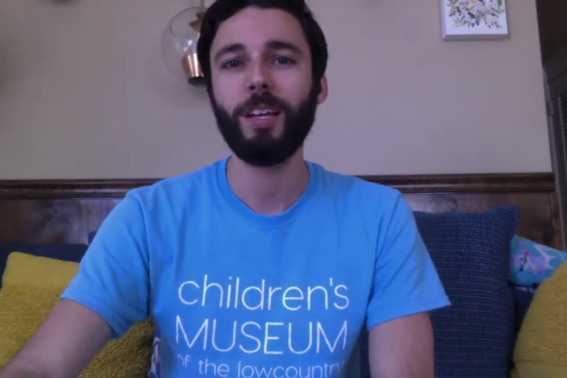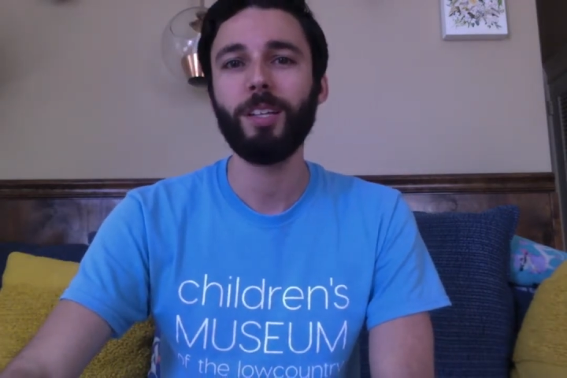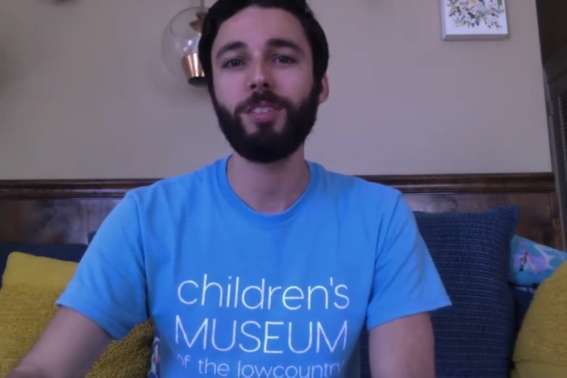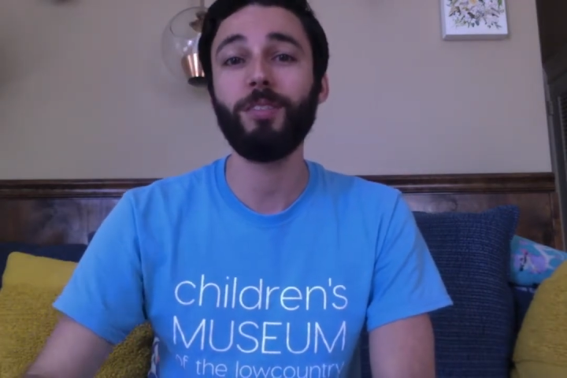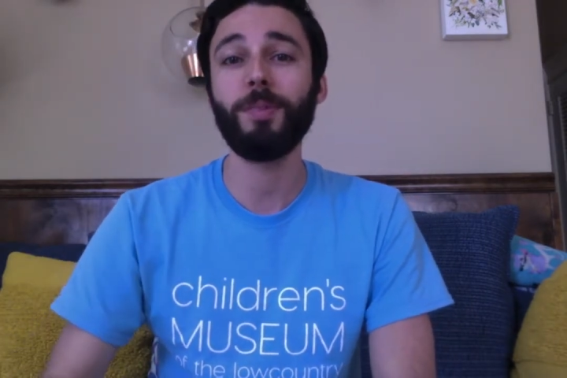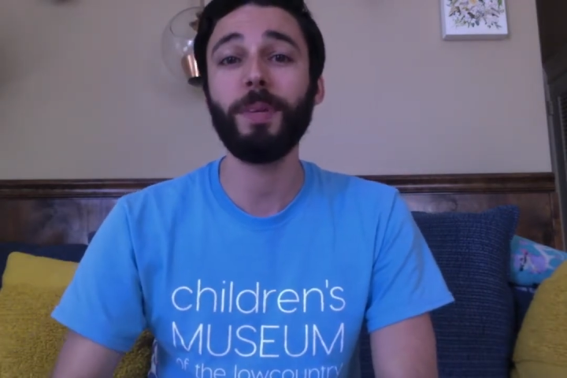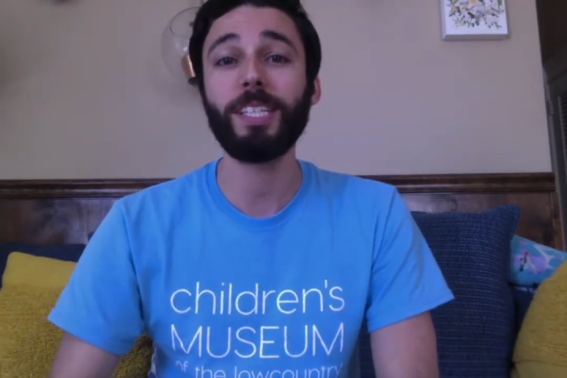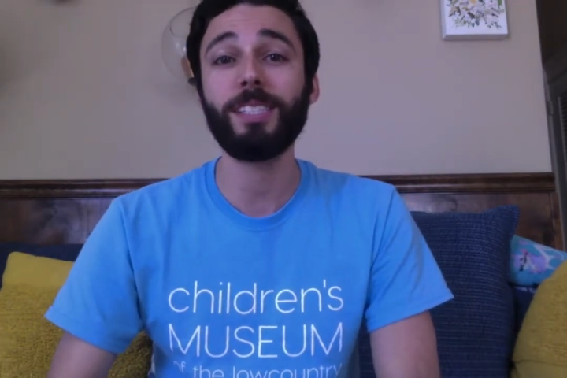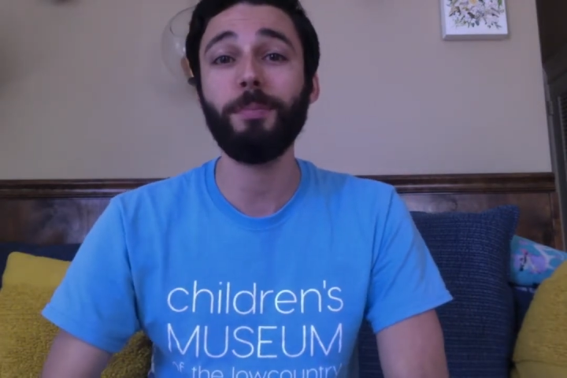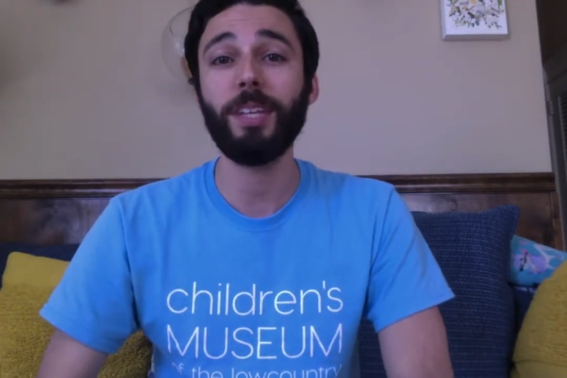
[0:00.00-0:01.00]
So you have to make
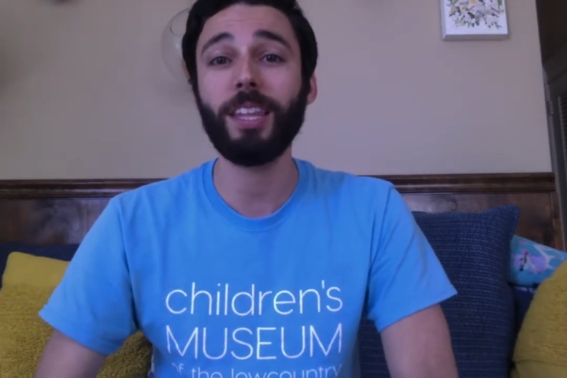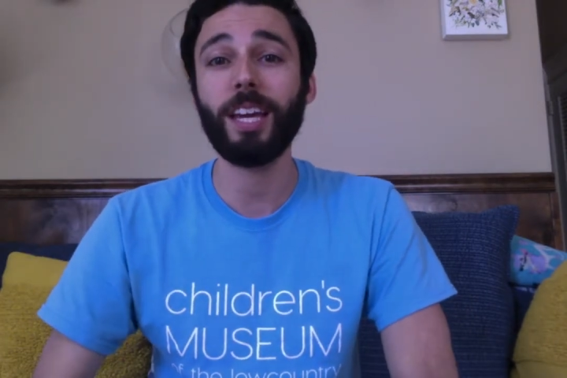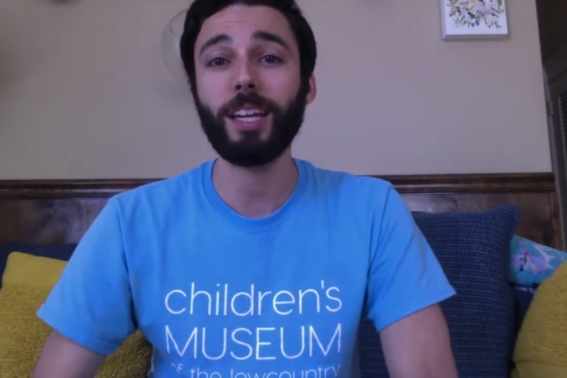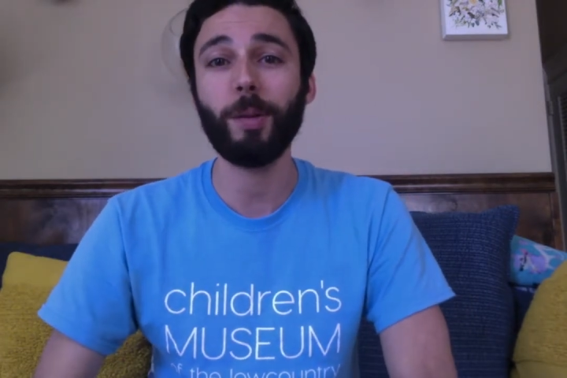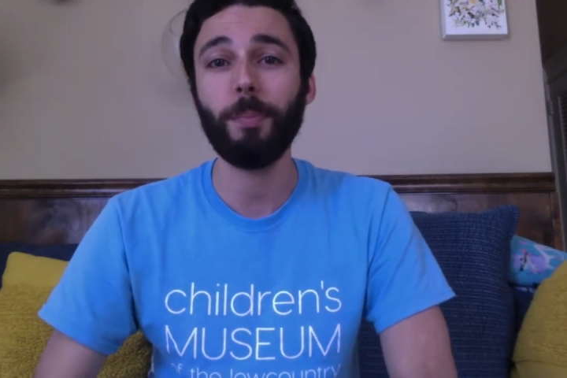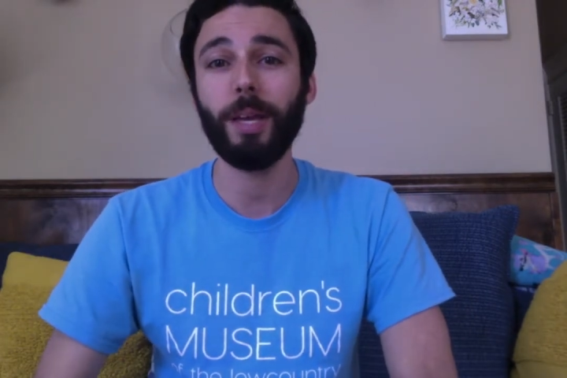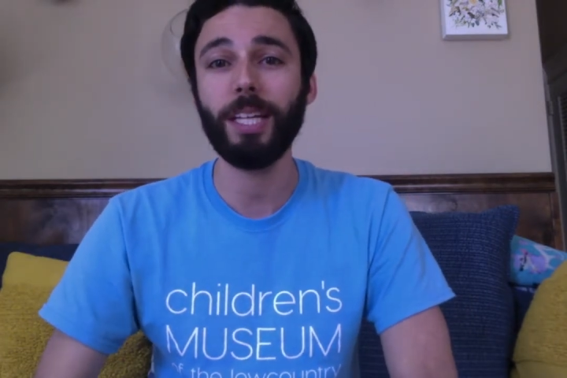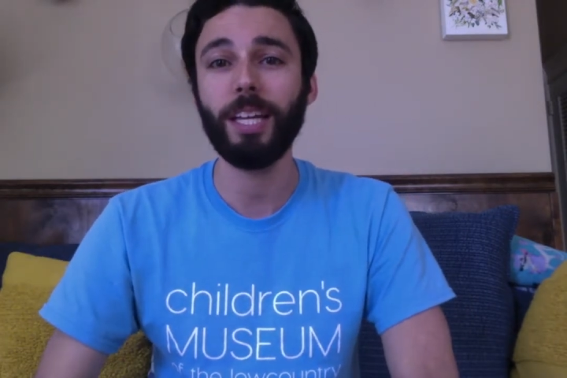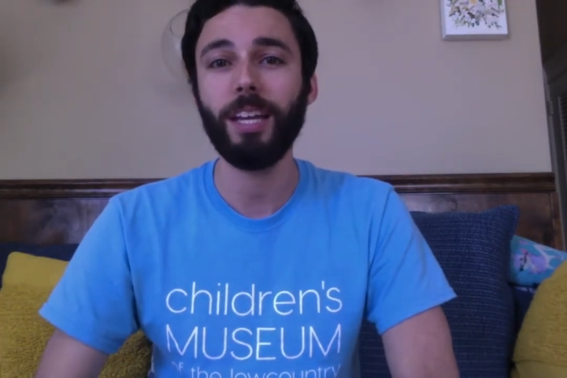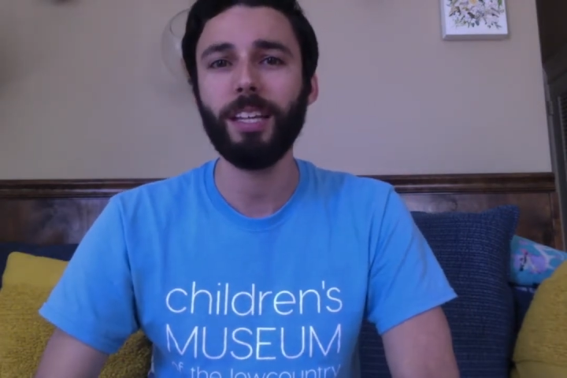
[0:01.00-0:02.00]
something that can
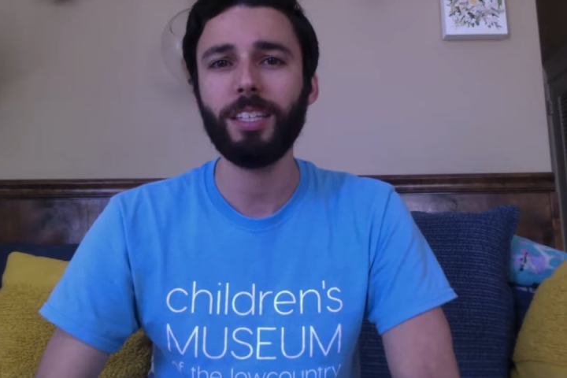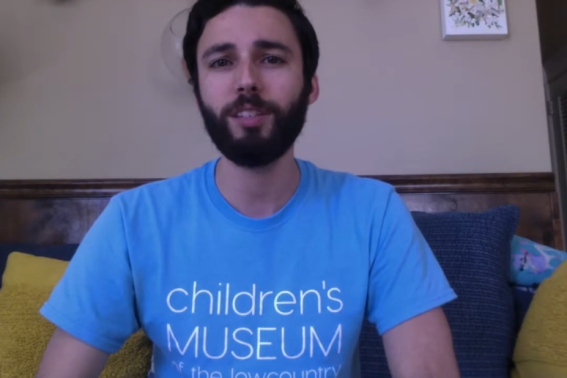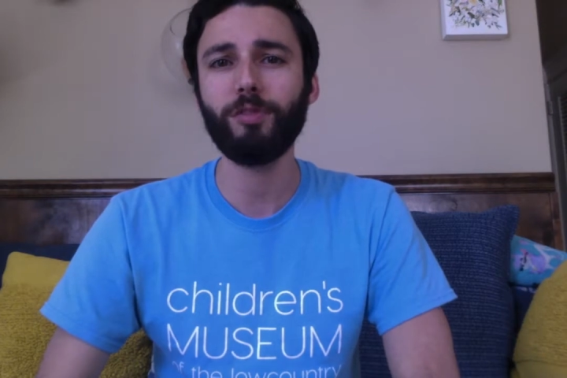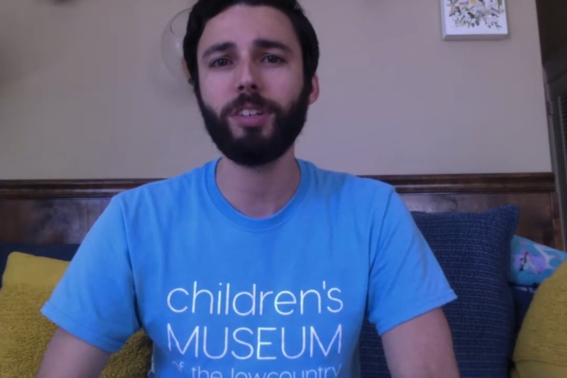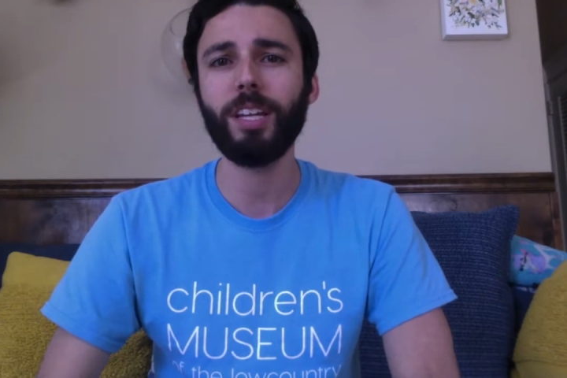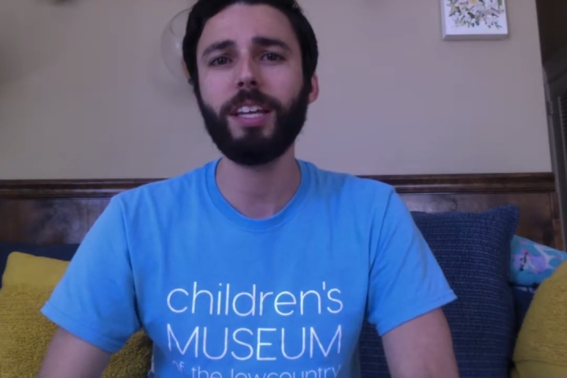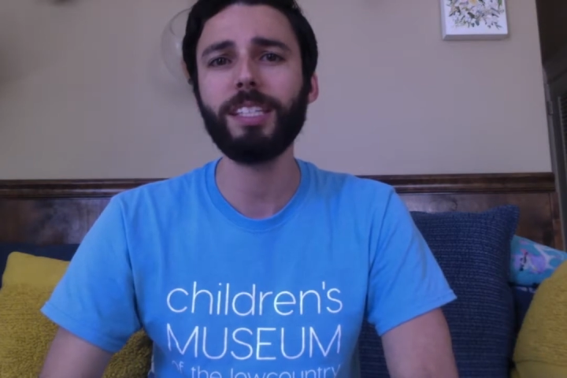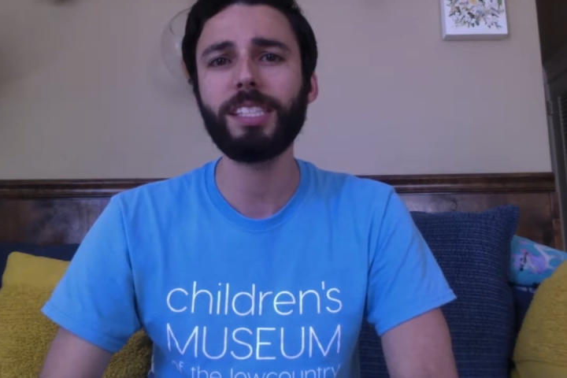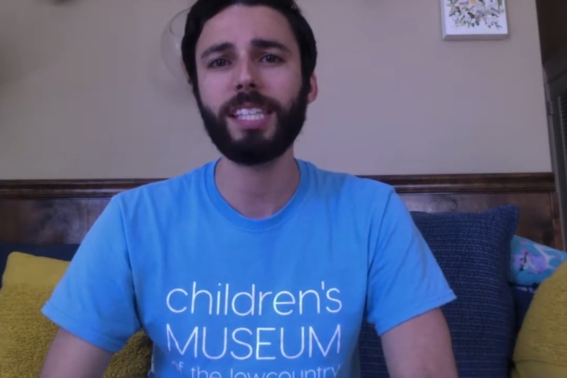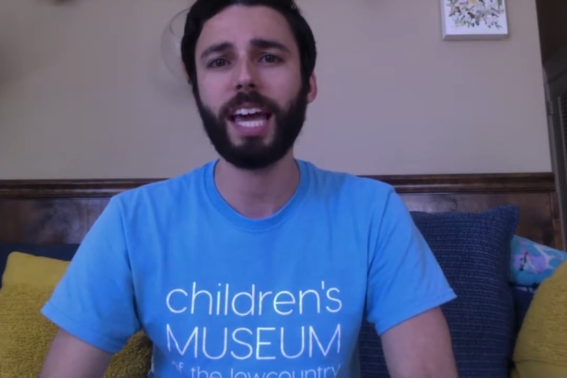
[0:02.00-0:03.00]
make different
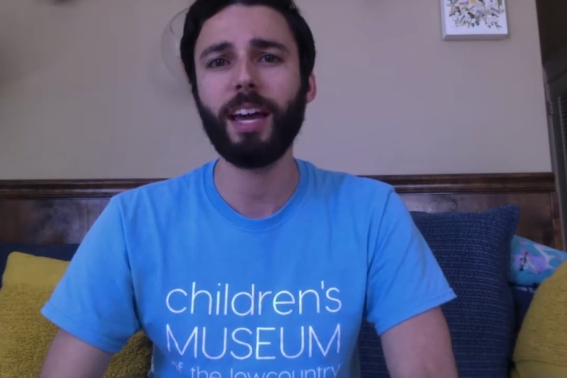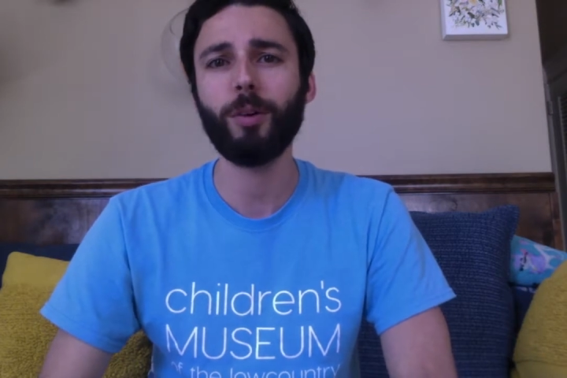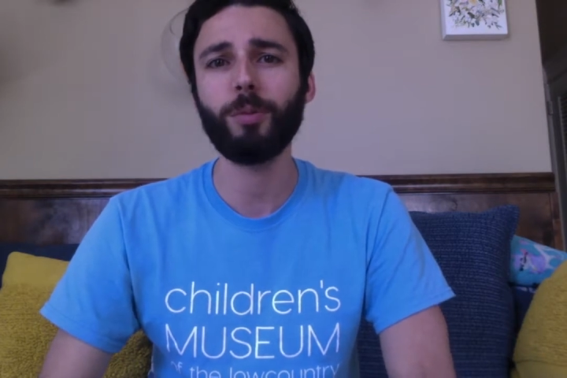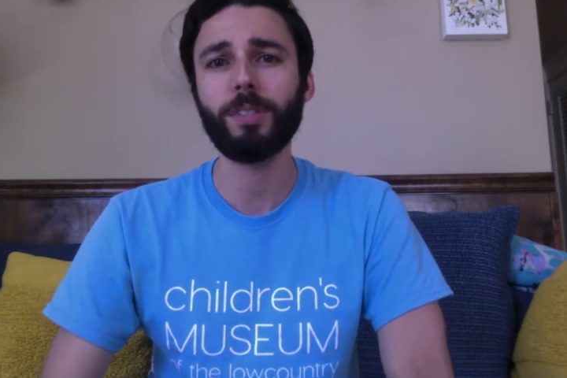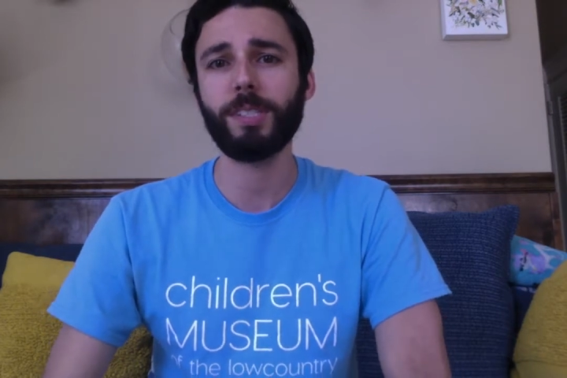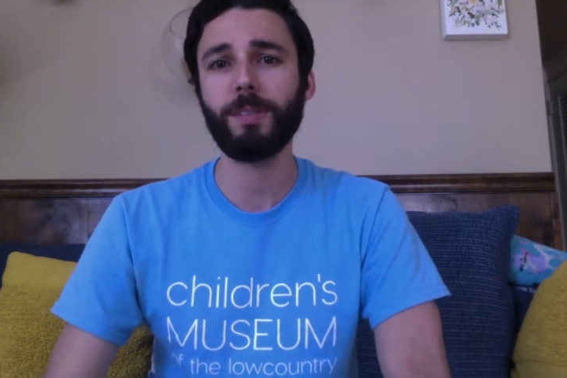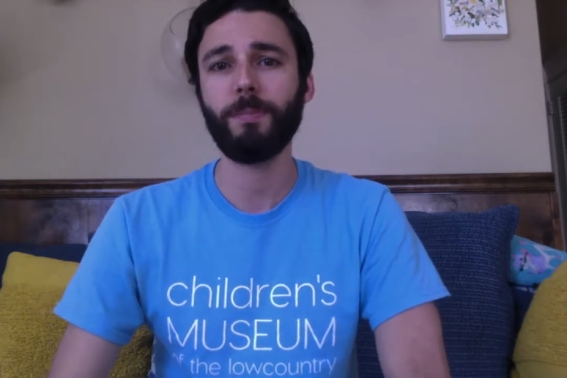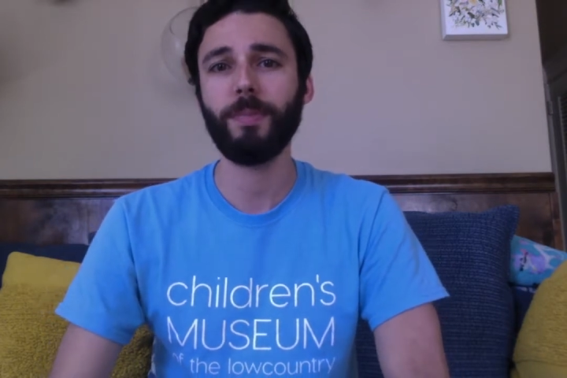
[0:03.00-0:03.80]
sounds